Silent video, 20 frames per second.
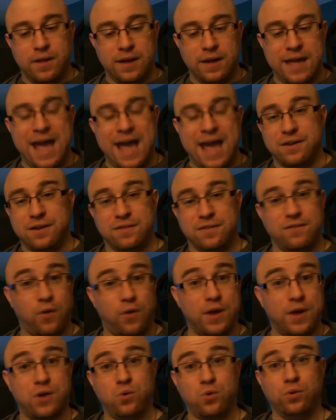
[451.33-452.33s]
again,
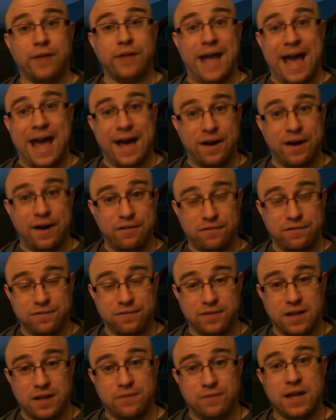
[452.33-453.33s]
very cool to have
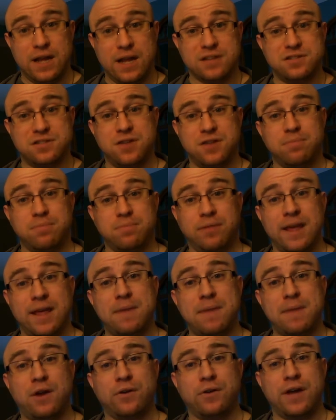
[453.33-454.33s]
if you get stuck
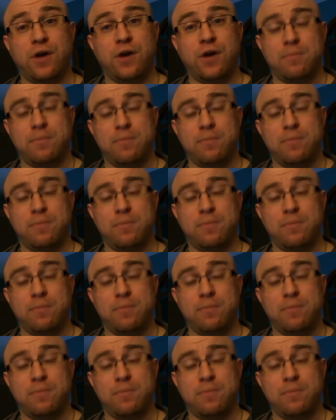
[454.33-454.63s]
playing Metal Gear,